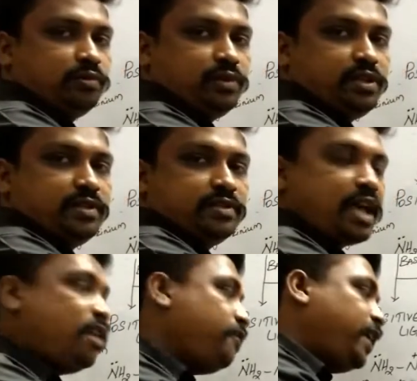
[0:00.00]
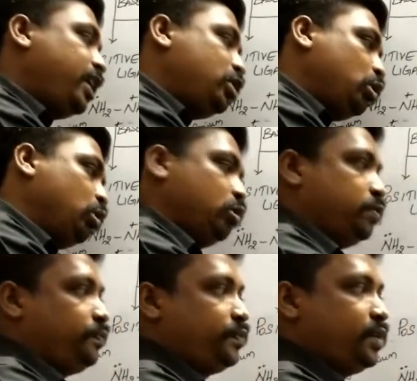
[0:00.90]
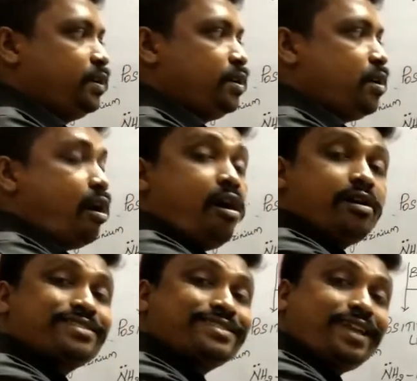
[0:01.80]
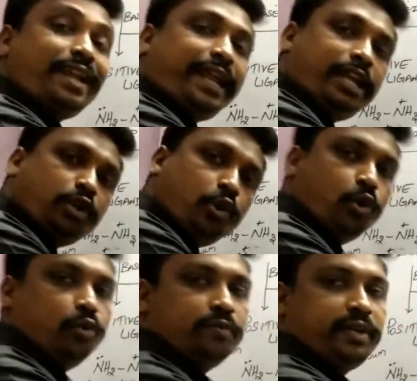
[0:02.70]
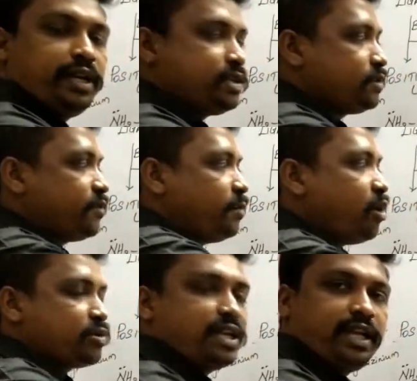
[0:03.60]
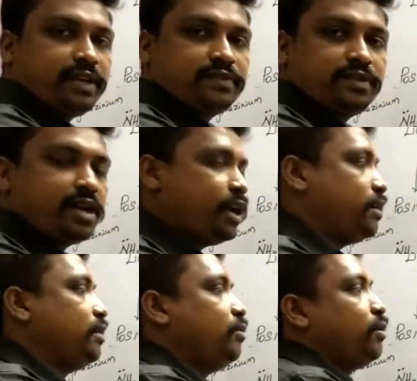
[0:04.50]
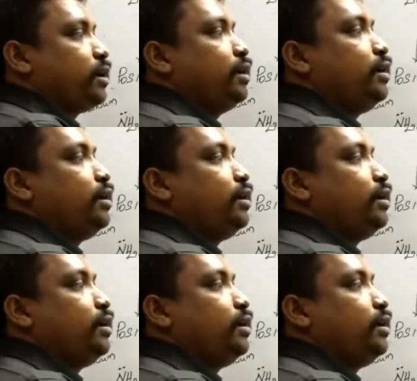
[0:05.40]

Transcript: sulfato, oxalato. It is from oxalic acid, right? Okay.